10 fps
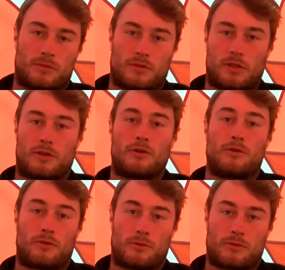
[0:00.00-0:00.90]

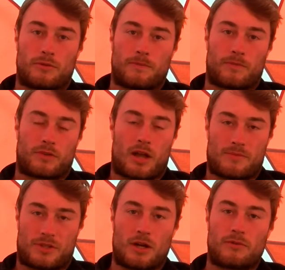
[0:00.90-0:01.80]
lagoonal
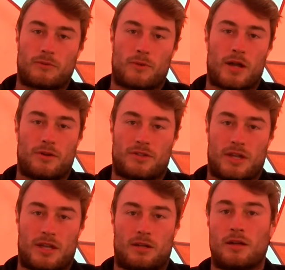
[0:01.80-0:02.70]
type stuff, where you're
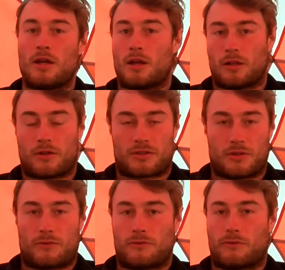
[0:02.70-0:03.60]
seeing lots
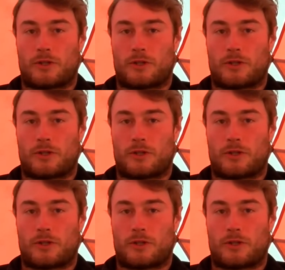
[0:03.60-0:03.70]
of